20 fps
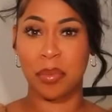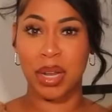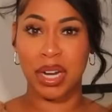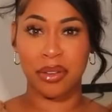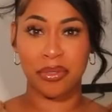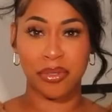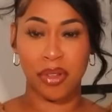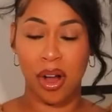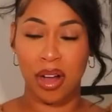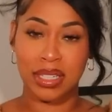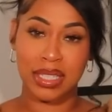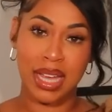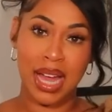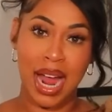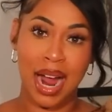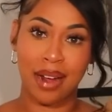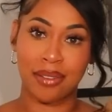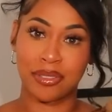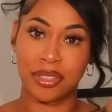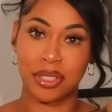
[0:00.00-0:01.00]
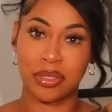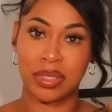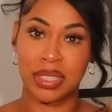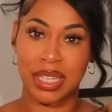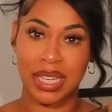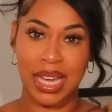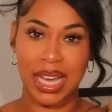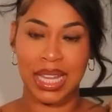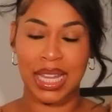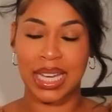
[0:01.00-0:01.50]
many vlogs I have
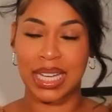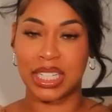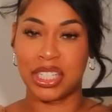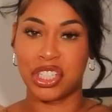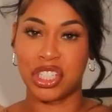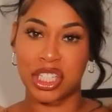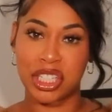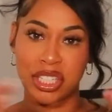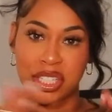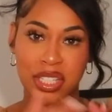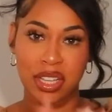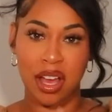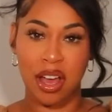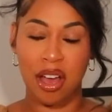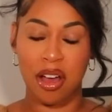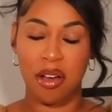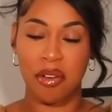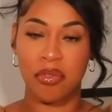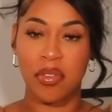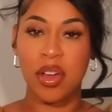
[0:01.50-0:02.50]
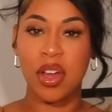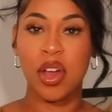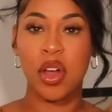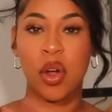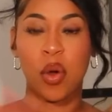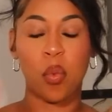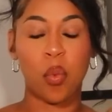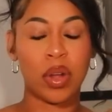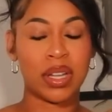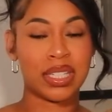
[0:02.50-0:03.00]
to get like a gist of
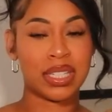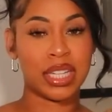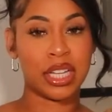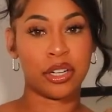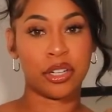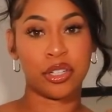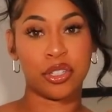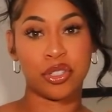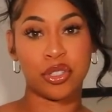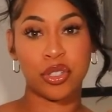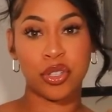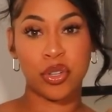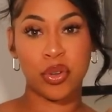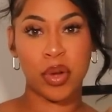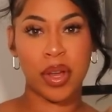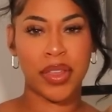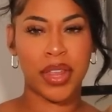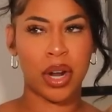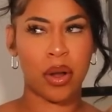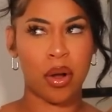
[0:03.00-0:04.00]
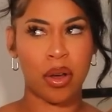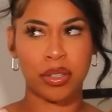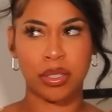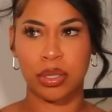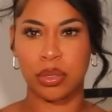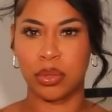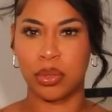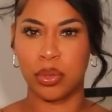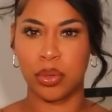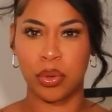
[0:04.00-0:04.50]
what's there to do. And then I'll
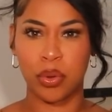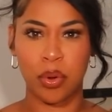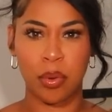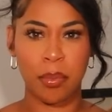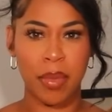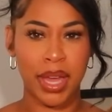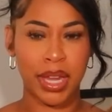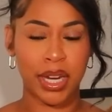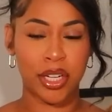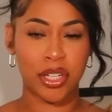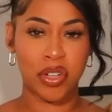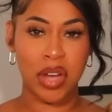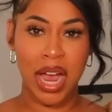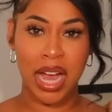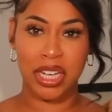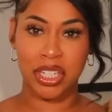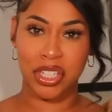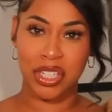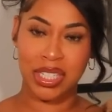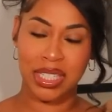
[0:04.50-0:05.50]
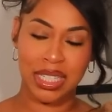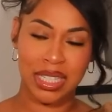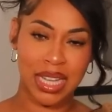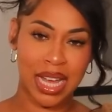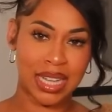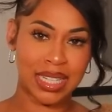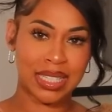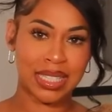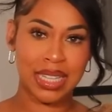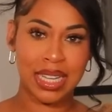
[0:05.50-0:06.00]
also Google main attractions in
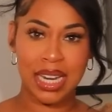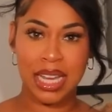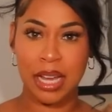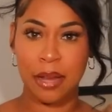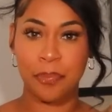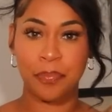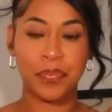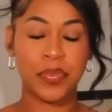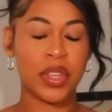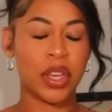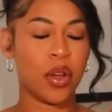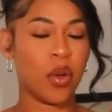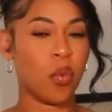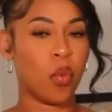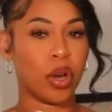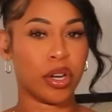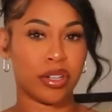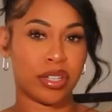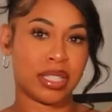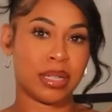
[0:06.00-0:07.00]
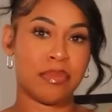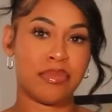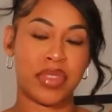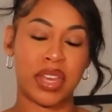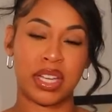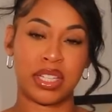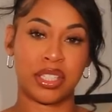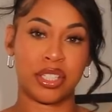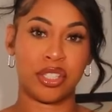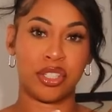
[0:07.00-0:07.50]
that city. What are some
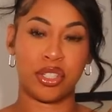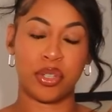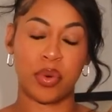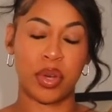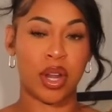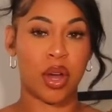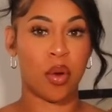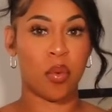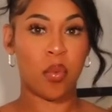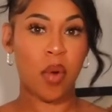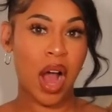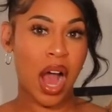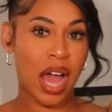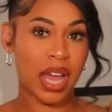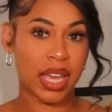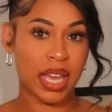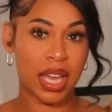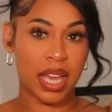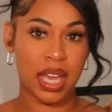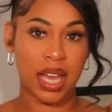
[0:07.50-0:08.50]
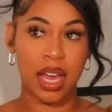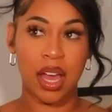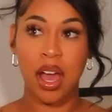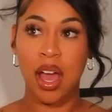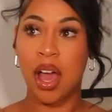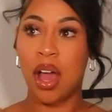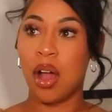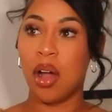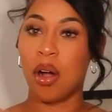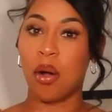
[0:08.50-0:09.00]
things to do in Hawaii?
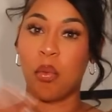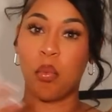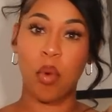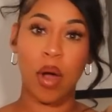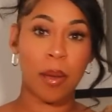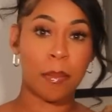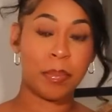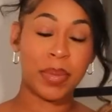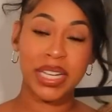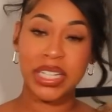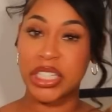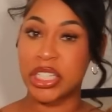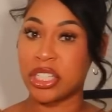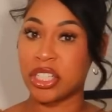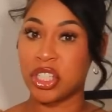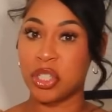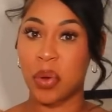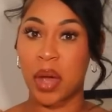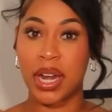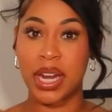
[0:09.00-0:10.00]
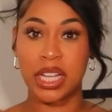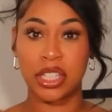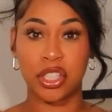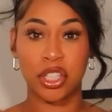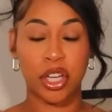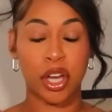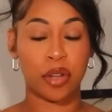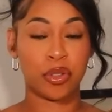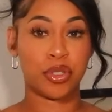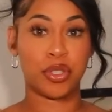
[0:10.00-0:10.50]
What beaches do I need
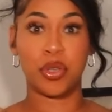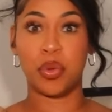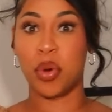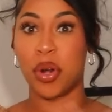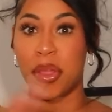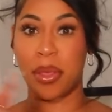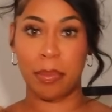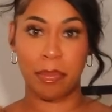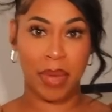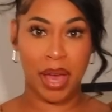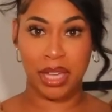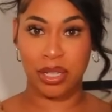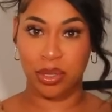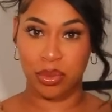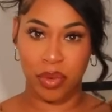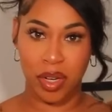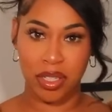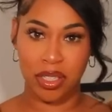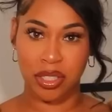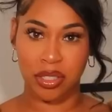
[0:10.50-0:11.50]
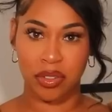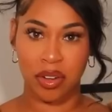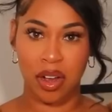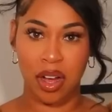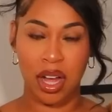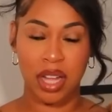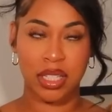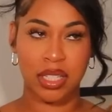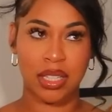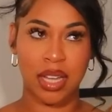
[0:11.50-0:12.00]
to go to? What are the best
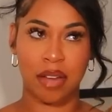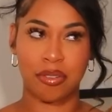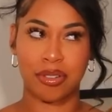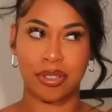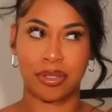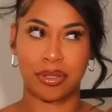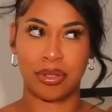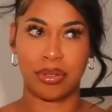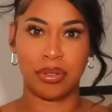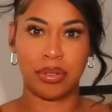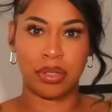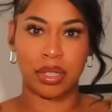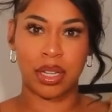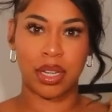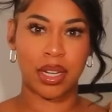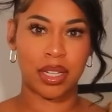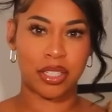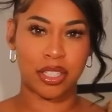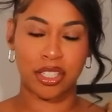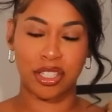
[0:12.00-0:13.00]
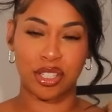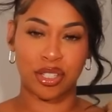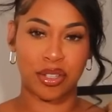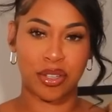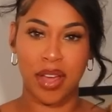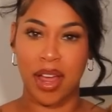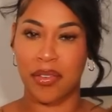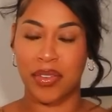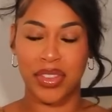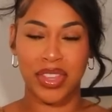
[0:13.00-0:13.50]
restaurants? I'll just Google it. It's just,
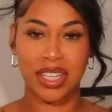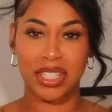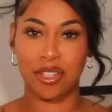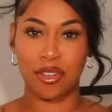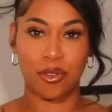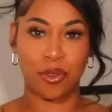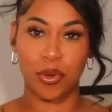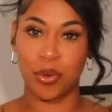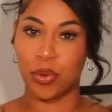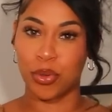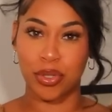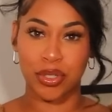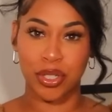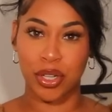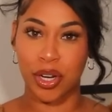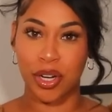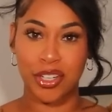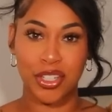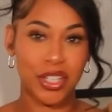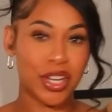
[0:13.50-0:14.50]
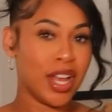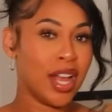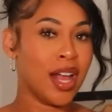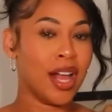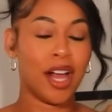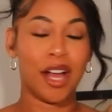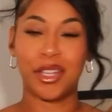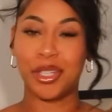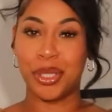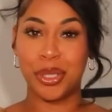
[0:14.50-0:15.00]
everything's a Google search,
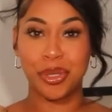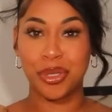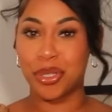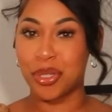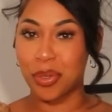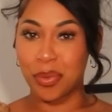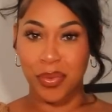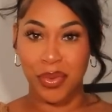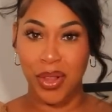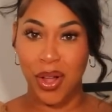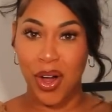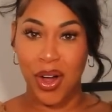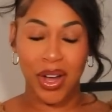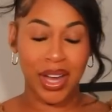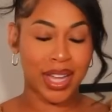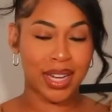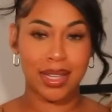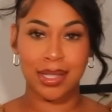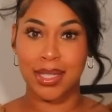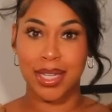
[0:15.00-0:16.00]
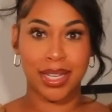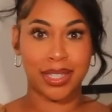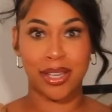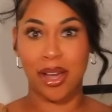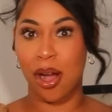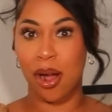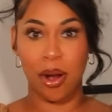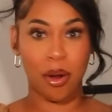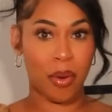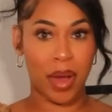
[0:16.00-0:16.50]
a YouTube vlog, and a
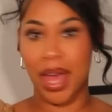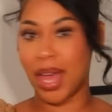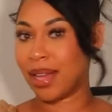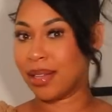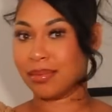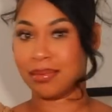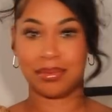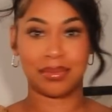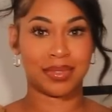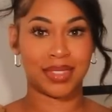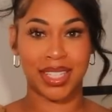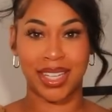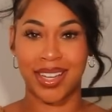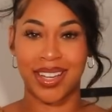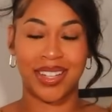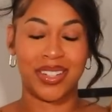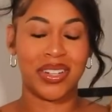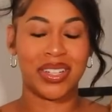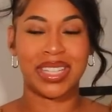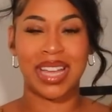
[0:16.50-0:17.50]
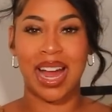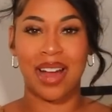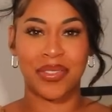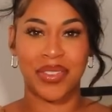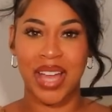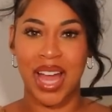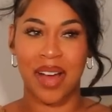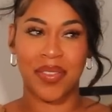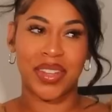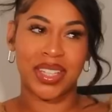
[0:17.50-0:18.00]
TikTok away. You just
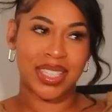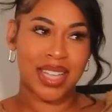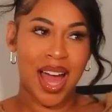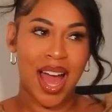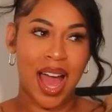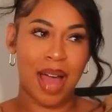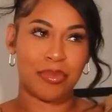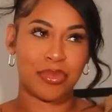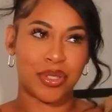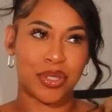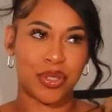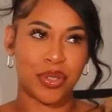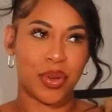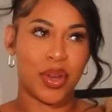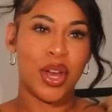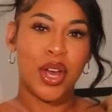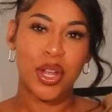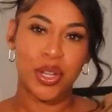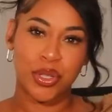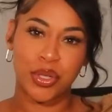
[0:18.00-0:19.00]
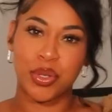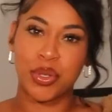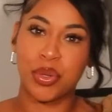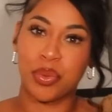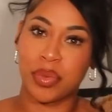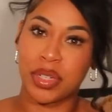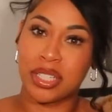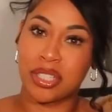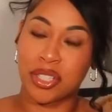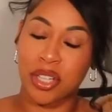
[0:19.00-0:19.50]
have to have the time to do
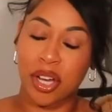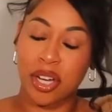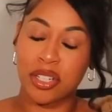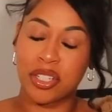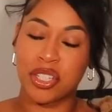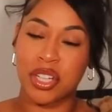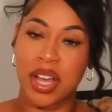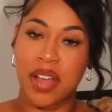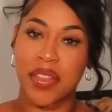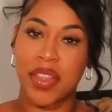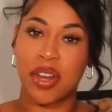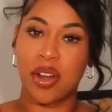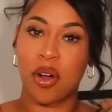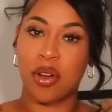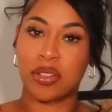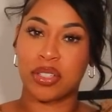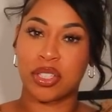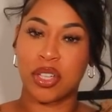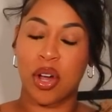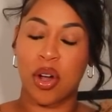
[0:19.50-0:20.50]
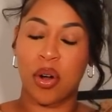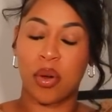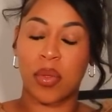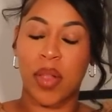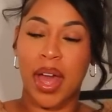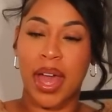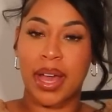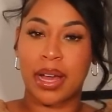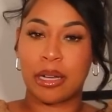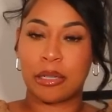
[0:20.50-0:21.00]
the research, and then also,
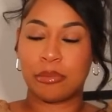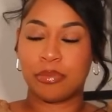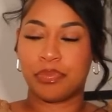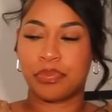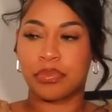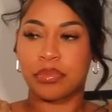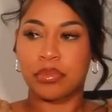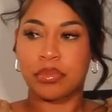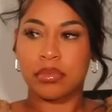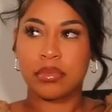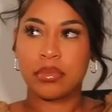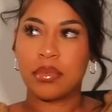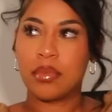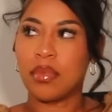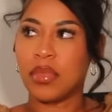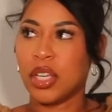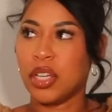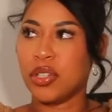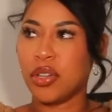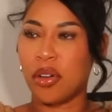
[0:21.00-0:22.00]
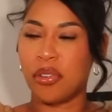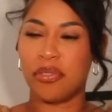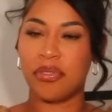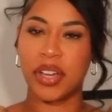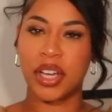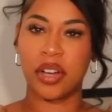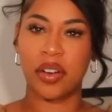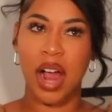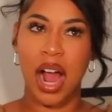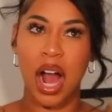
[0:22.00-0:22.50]
like, you know,
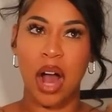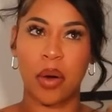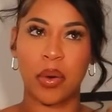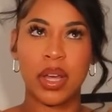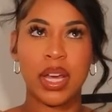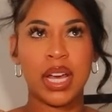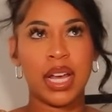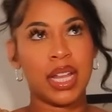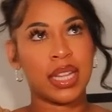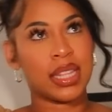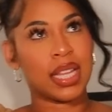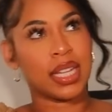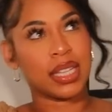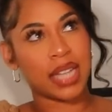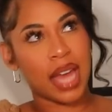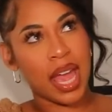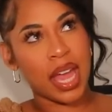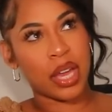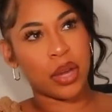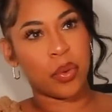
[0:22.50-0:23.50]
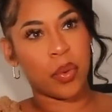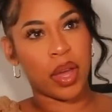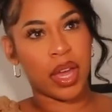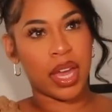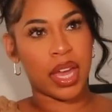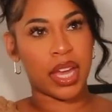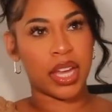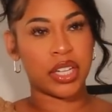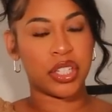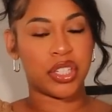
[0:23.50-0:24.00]
figure out the
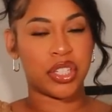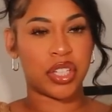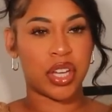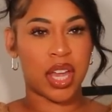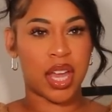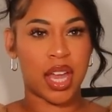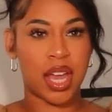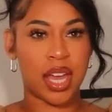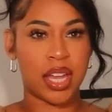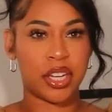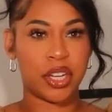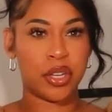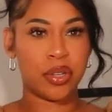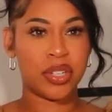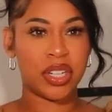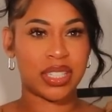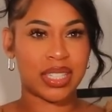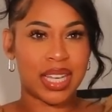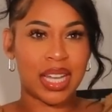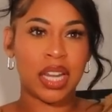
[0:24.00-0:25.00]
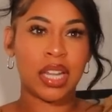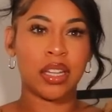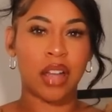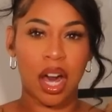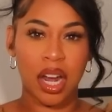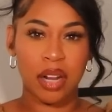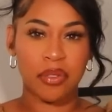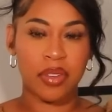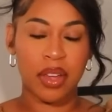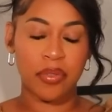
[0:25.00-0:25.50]
language, and you just get a
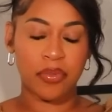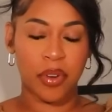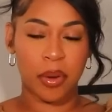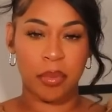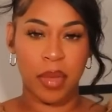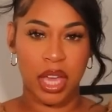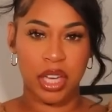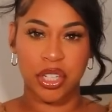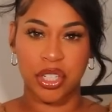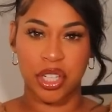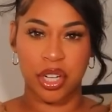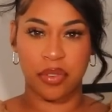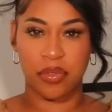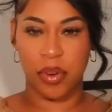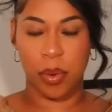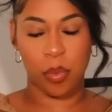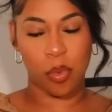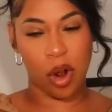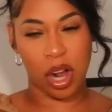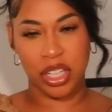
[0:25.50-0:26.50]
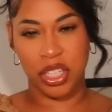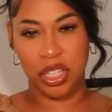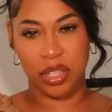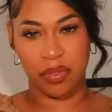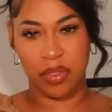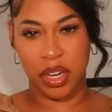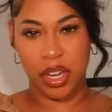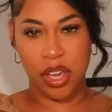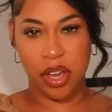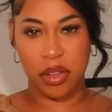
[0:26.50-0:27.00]
lot of information from
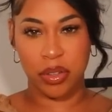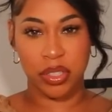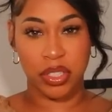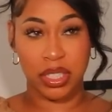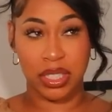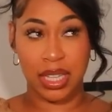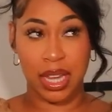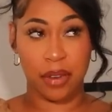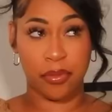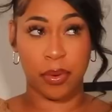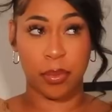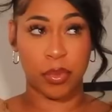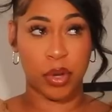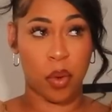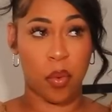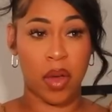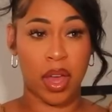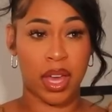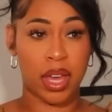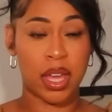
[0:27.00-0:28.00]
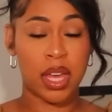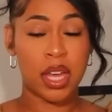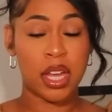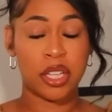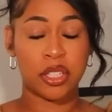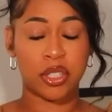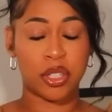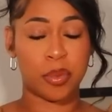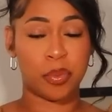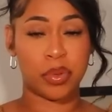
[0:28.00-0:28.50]
watching videos. Just like from going
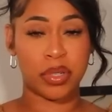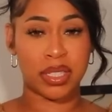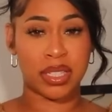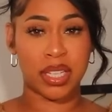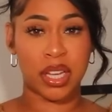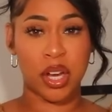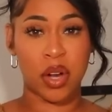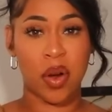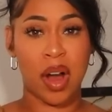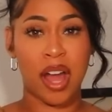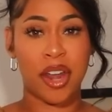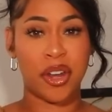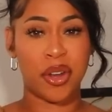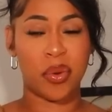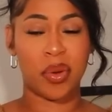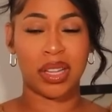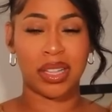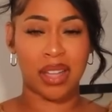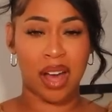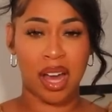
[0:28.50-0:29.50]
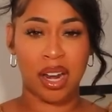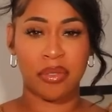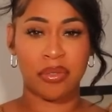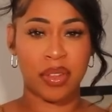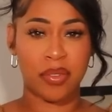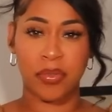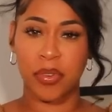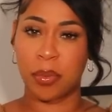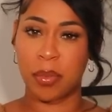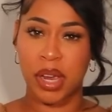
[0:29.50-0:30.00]
to Brazil, I knew a lot of
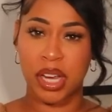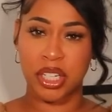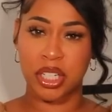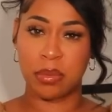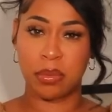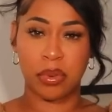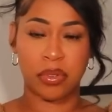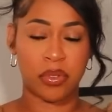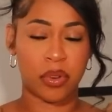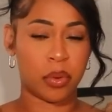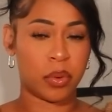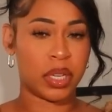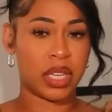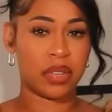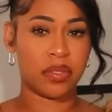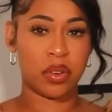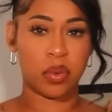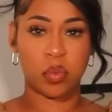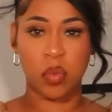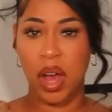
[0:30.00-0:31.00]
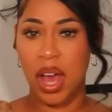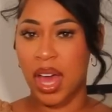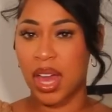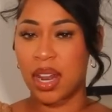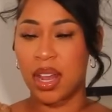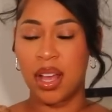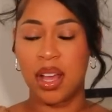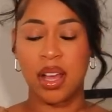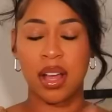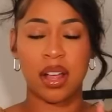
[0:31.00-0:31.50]
information before we even
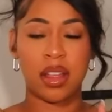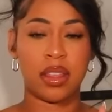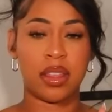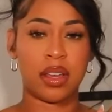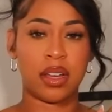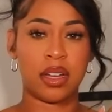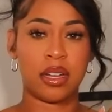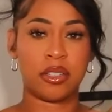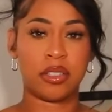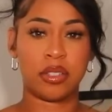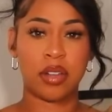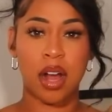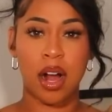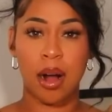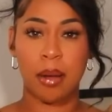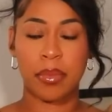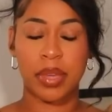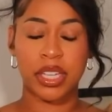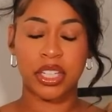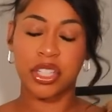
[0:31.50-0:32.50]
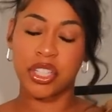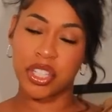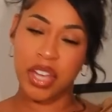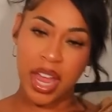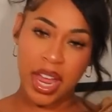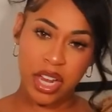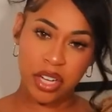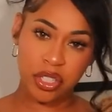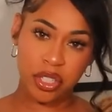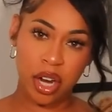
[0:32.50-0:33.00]
went. The
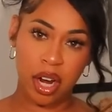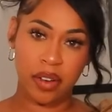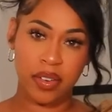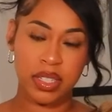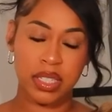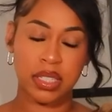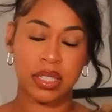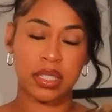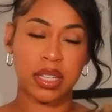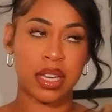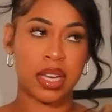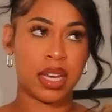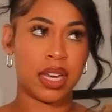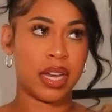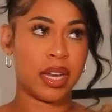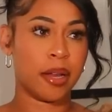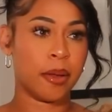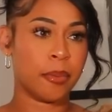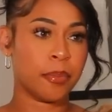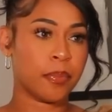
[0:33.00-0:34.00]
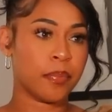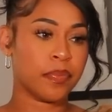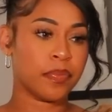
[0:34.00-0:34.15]
exchange currency,